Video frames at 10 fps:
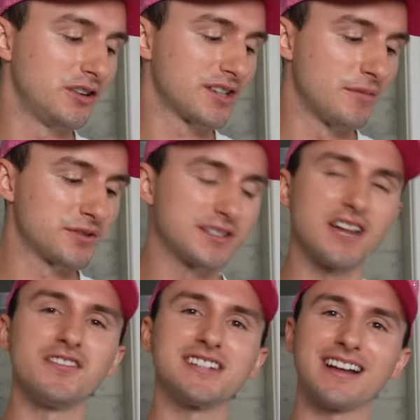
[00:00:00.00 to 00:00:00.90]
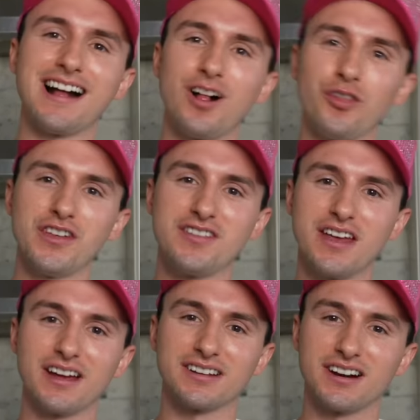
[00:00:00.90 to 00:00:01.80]
know, sometimes when stuff is like a healthy
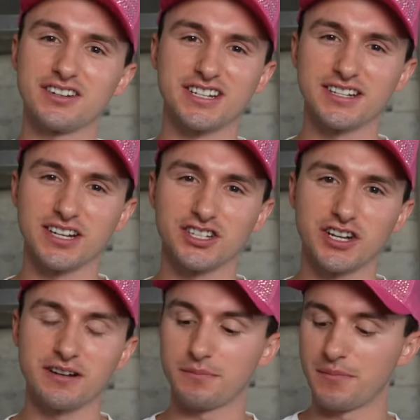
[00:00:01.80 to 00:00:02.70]
thing, it kind of just tastes like shit,